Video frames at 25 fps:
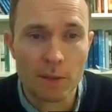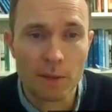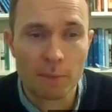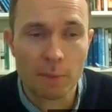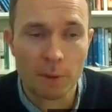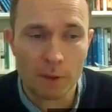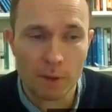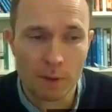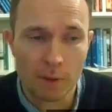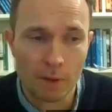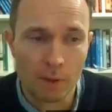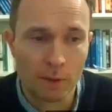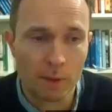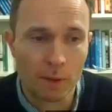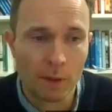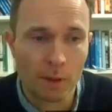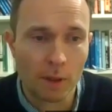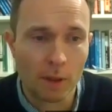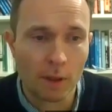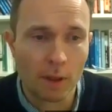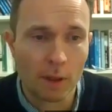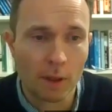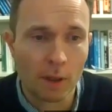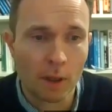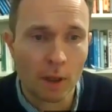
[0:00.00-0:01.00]
But look,
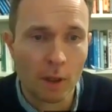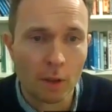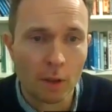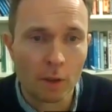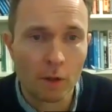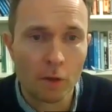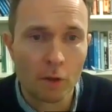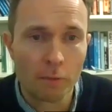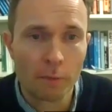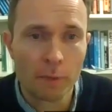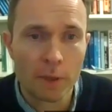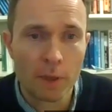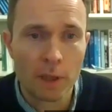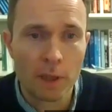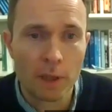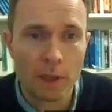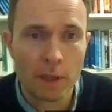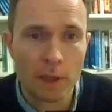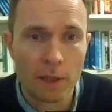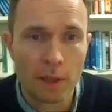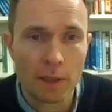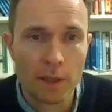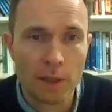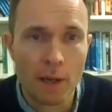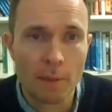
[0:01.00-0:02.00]
the government
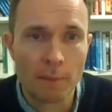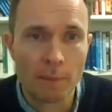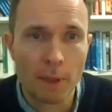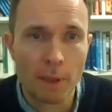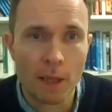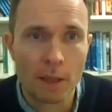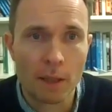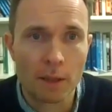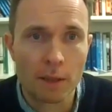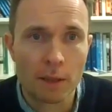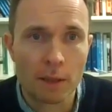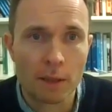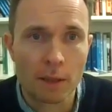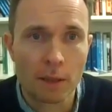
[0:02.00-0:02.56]
didn't accept that